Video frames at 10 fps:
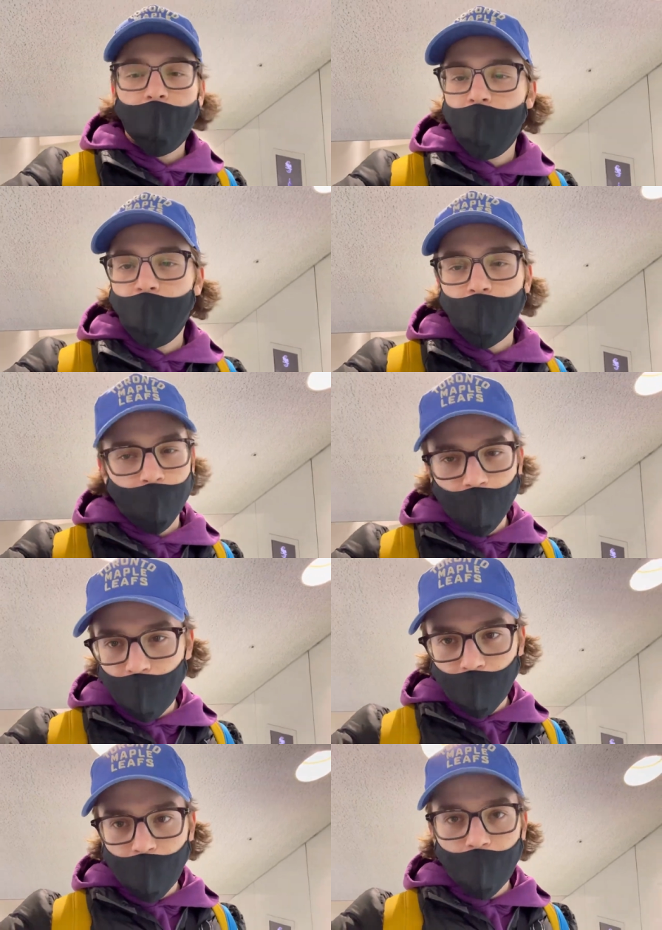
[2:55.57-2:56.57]
I don't know if I'm saying
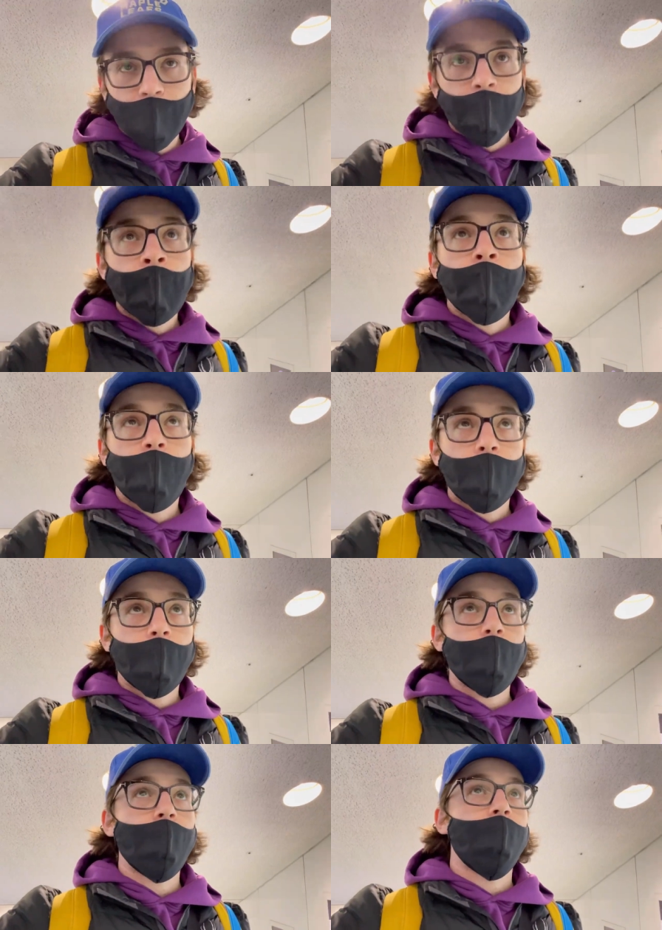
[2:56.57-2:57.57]
it right.
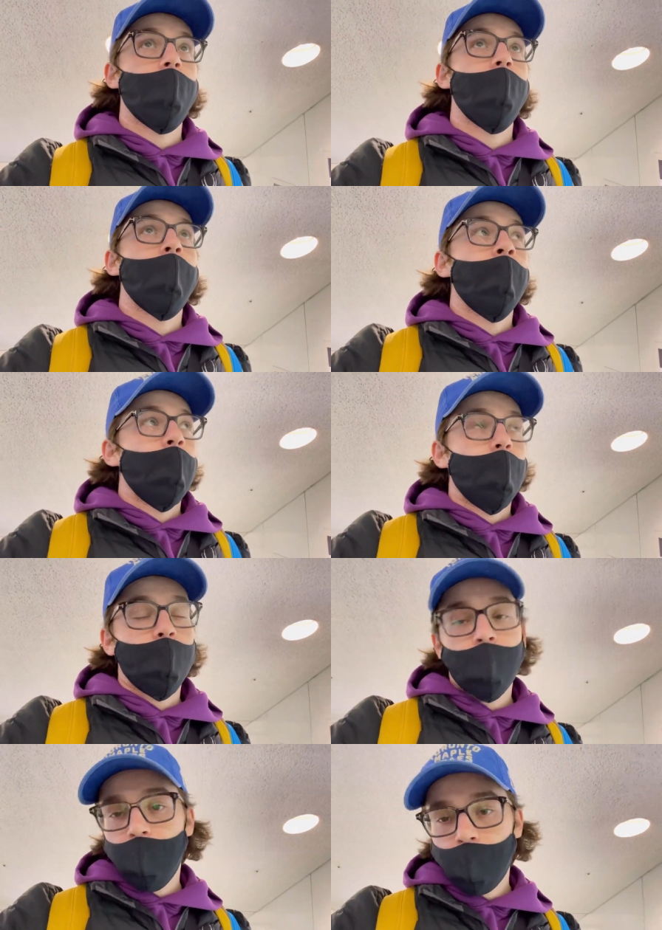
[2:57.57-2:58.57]
Regardless, I'm
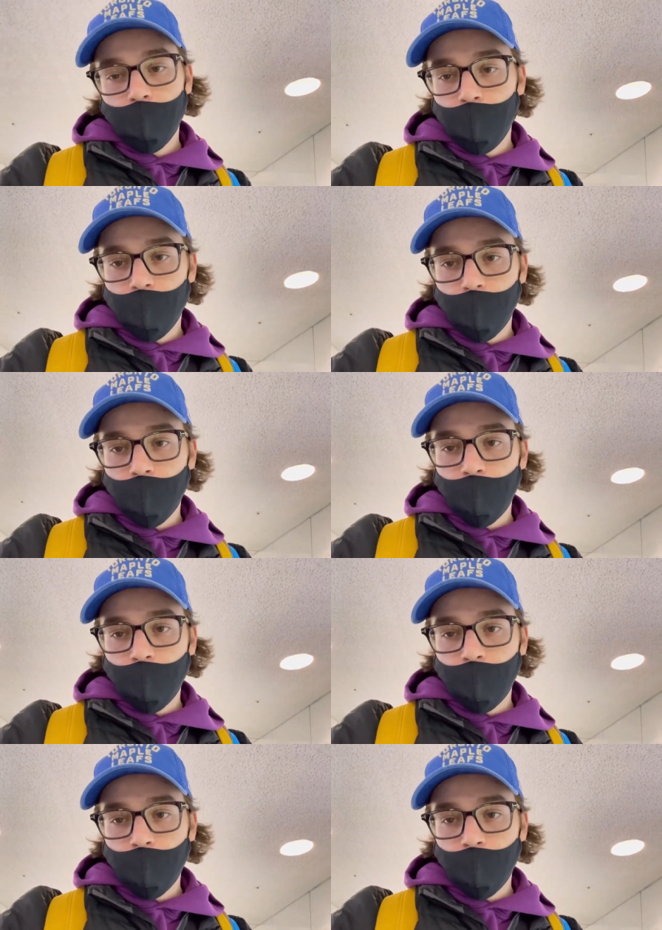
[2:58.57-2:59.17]
so happy to be here.